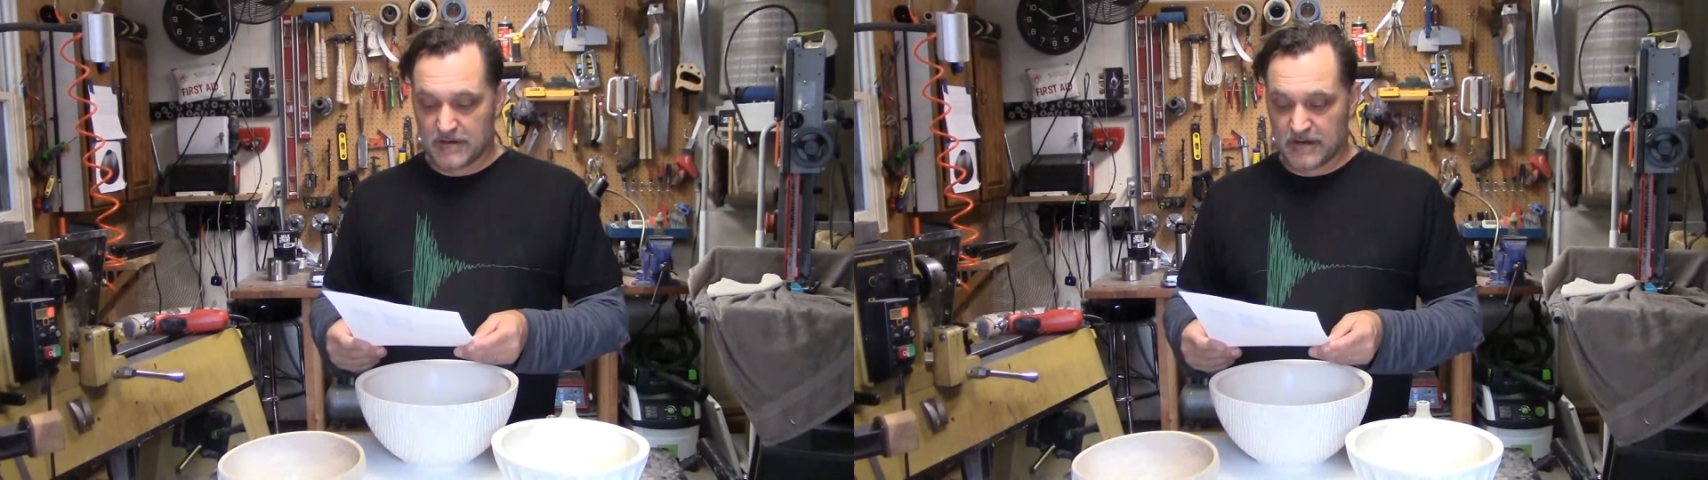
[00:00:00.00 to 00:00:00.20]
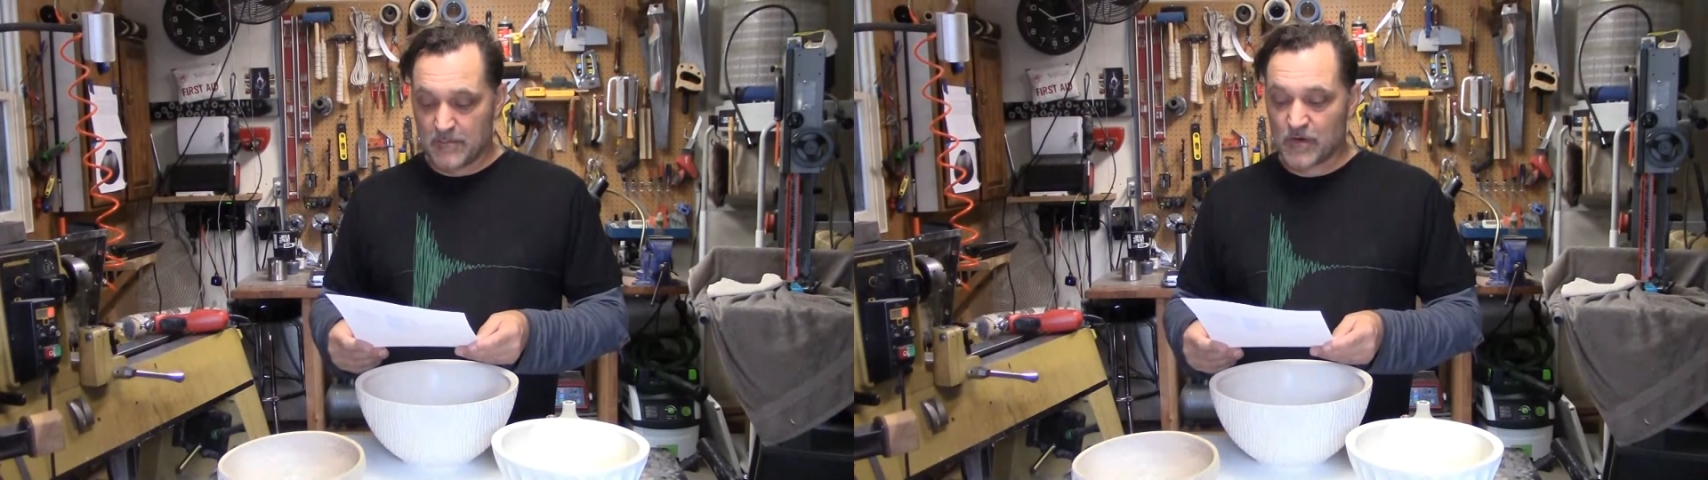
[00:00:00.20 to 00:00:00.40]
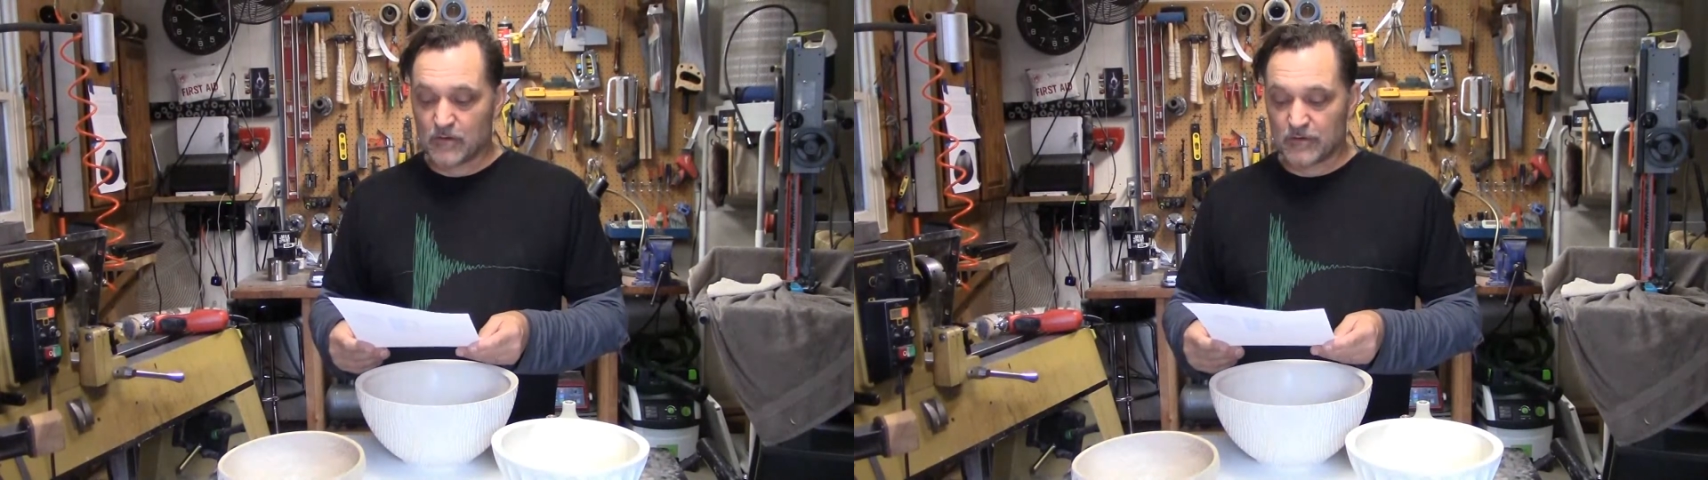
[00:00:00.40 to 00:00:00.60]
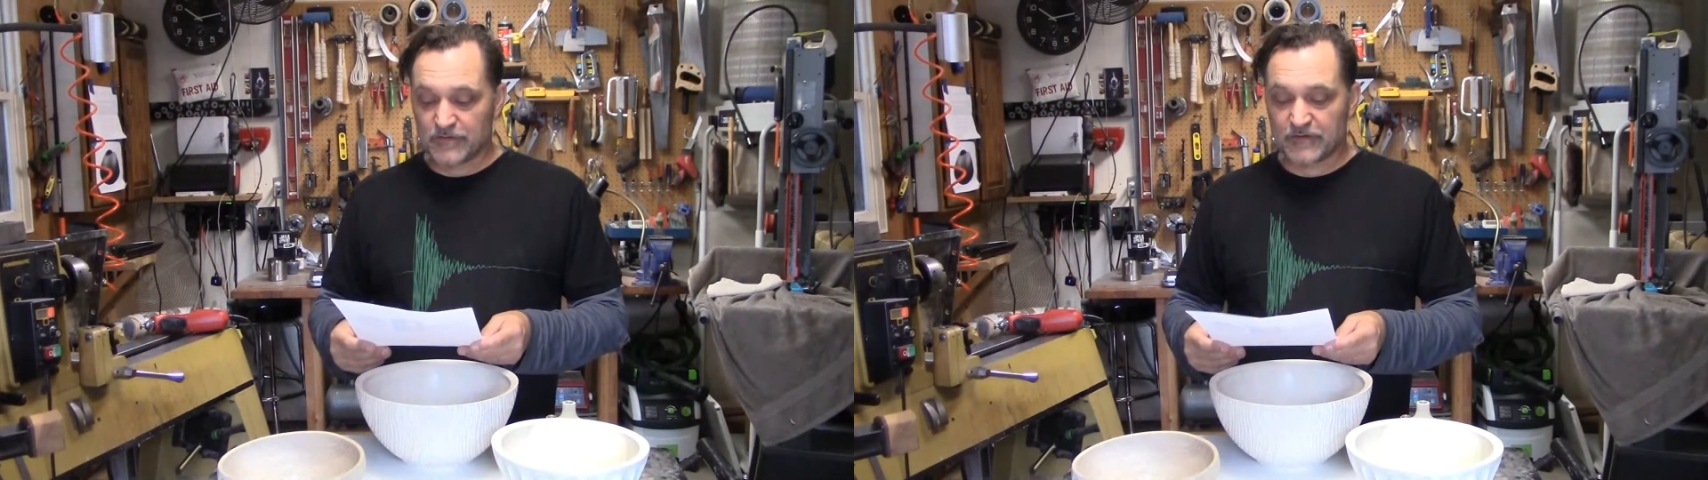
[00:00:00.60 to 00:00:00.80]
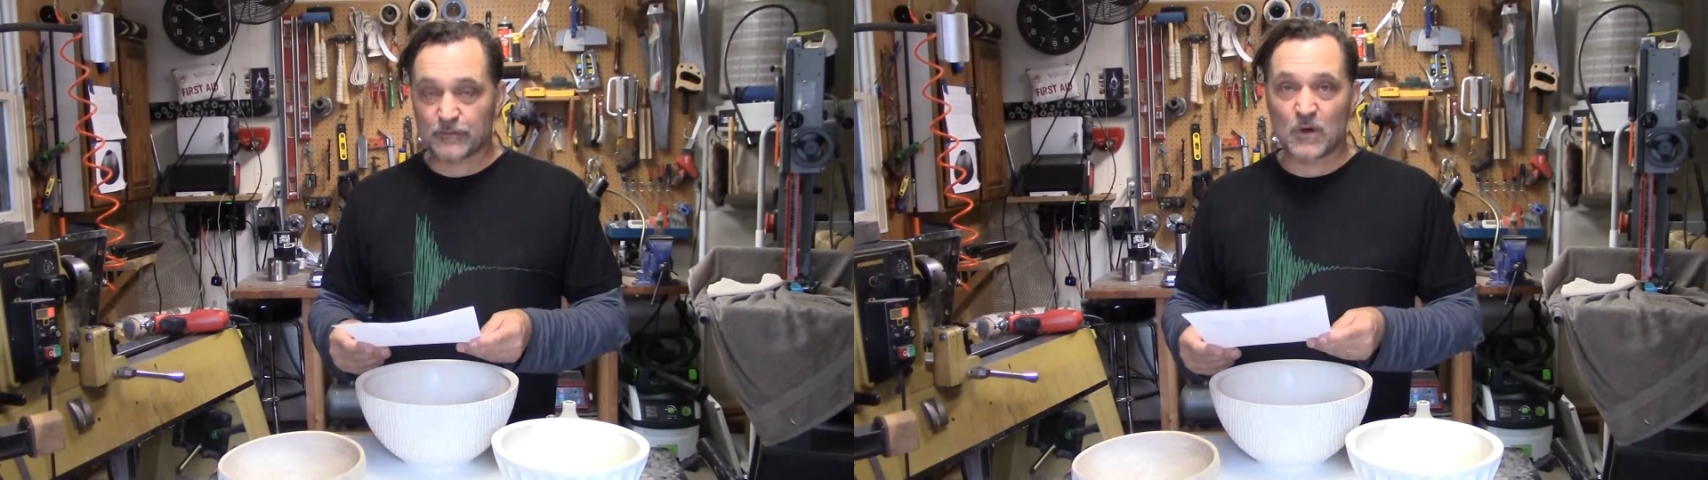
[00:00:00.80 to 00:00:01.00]

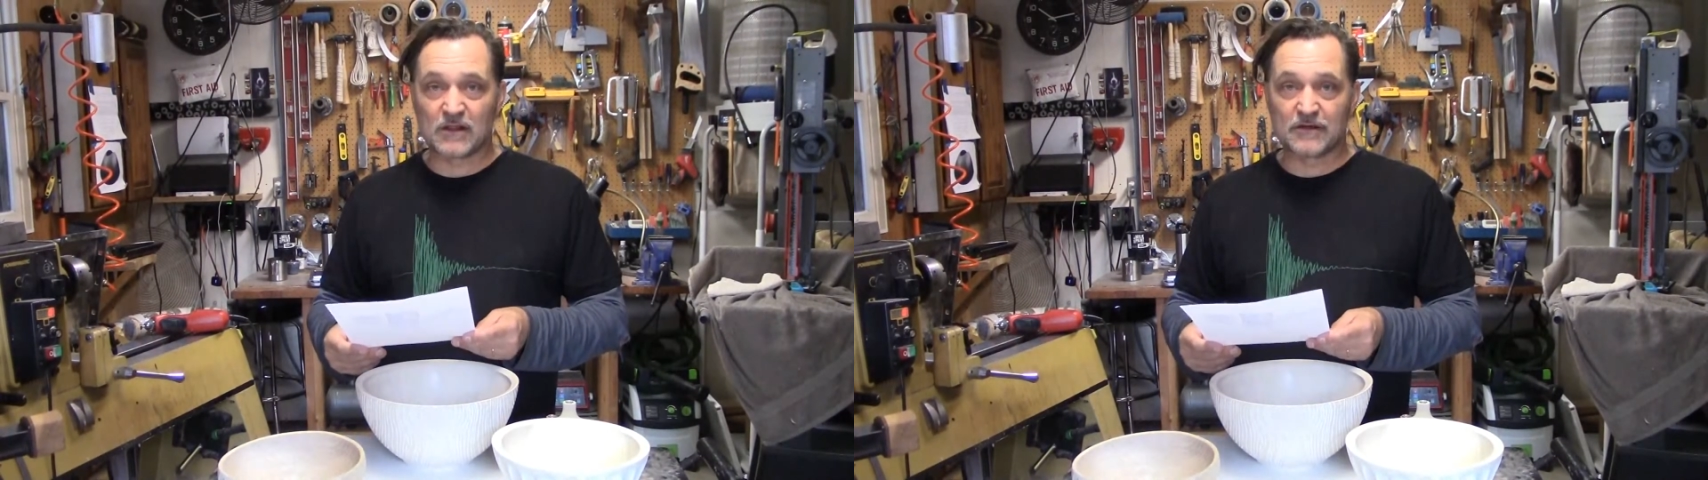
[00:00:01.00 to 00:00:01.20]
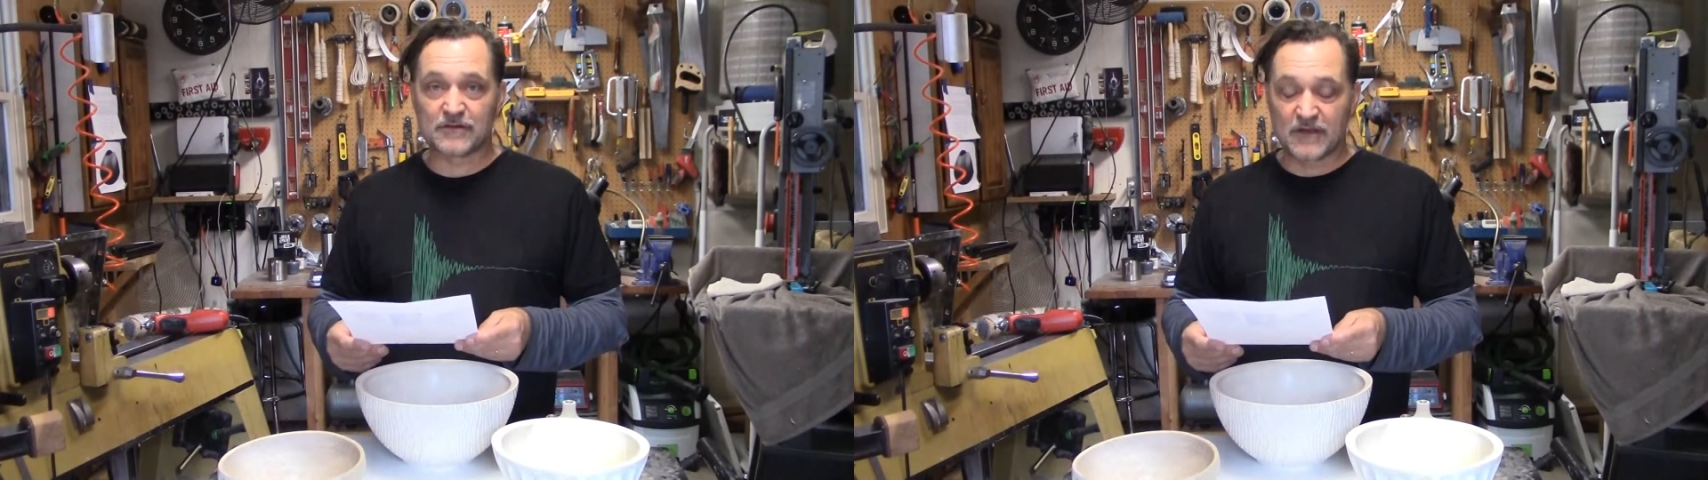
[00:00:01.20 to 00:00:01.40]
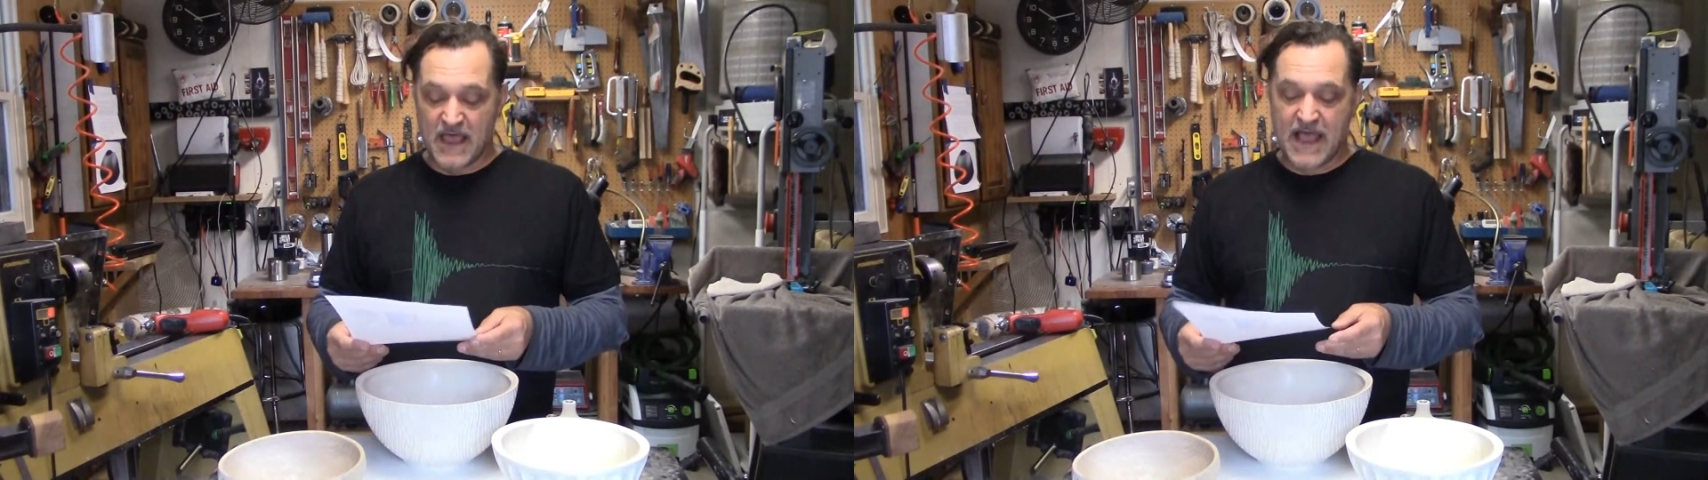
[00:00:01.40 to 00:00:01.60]
chemicals, as well as